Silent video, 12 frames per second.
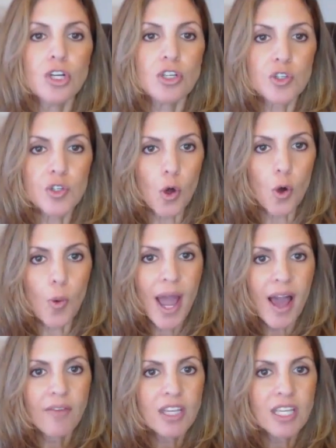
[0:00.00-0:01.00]
So
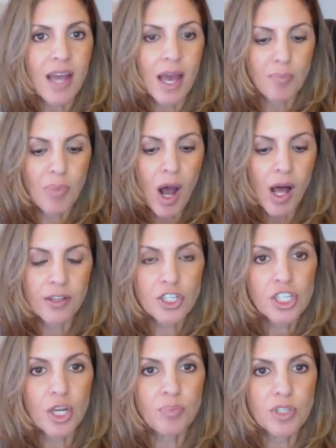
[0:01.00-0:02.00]
having that
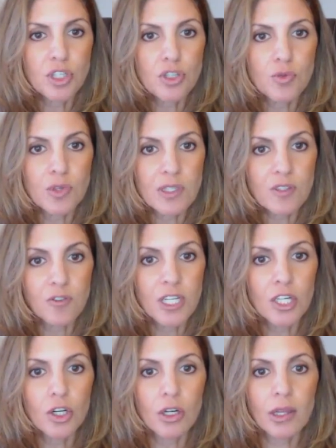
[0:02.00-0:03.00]
polished up into a
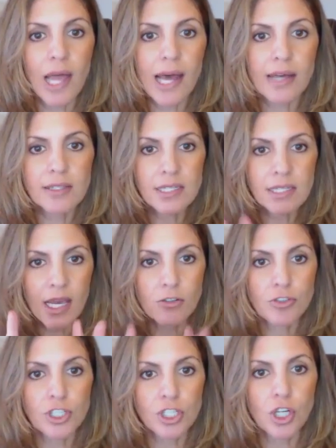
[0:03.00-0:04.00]
sphere allows its
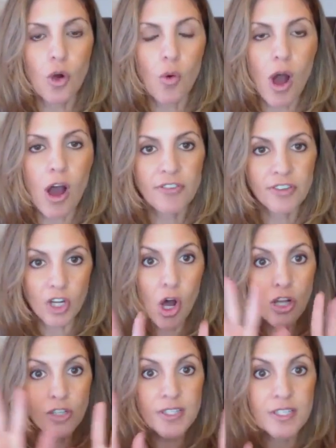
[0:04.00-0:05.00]
energy to go off in
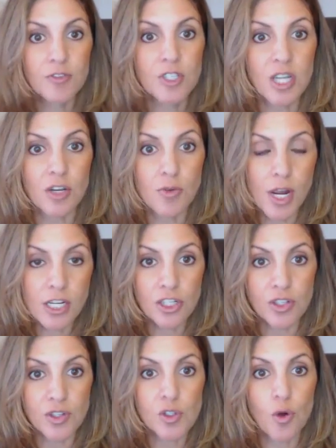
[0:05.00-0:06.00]
all different
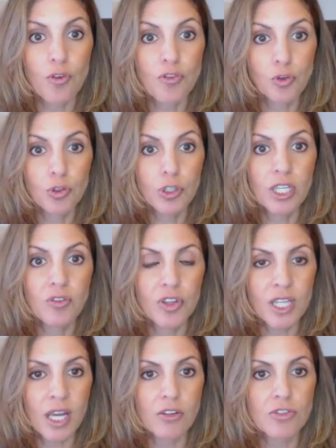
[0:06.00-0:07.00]
directions. So if you're looking for
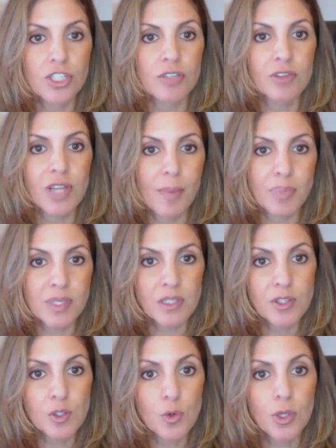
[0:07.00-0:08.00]
the energy of Lapis
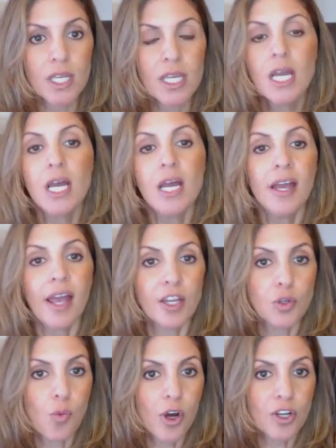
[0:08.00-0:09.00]
Lazuli
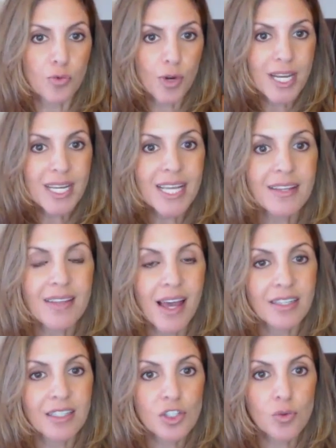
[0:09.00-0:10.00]
and you want to radiate
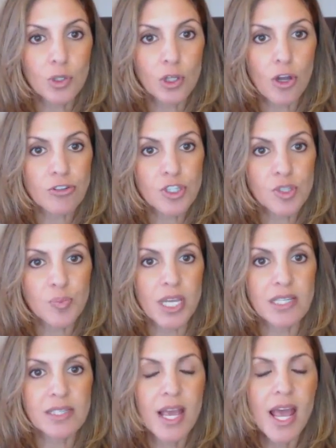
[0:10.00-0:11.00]
that into a large
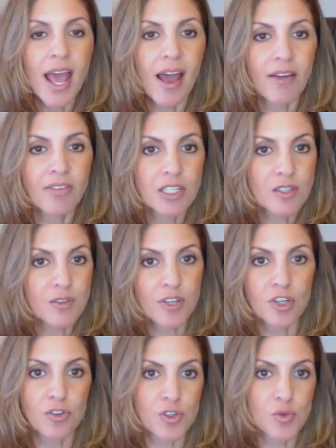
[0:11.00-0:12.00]
space, having a
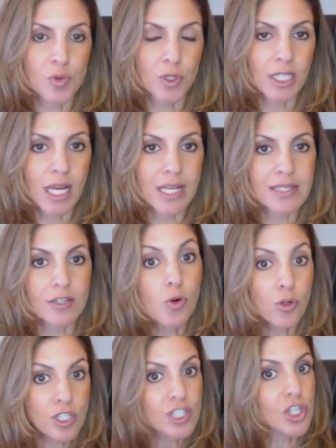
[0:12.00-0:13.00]
sphere is really nice. And of
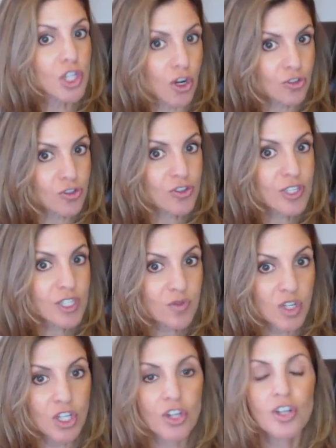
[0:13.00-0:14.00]
course, the larger the
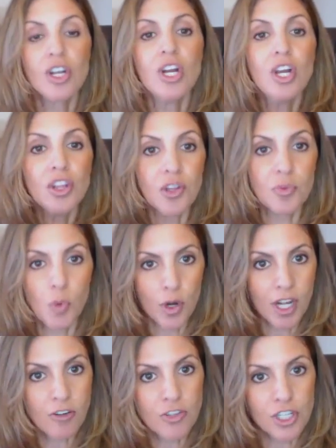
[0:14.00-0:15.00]
sphere, the
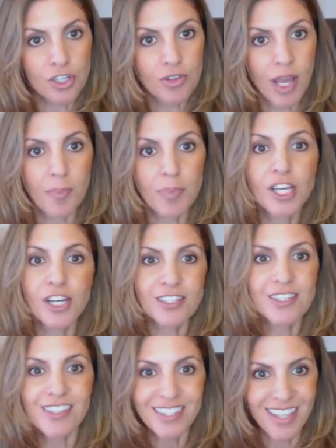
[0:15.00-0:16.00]
more energy you get,
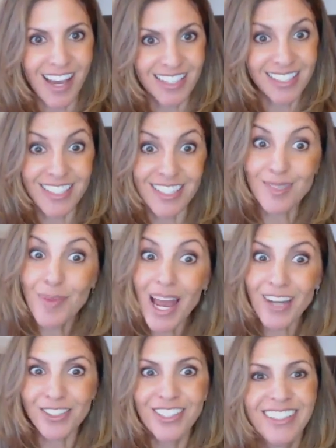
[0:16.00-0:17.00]
because size does
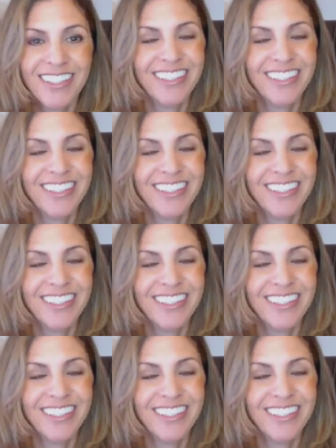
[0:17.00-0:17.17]
matter.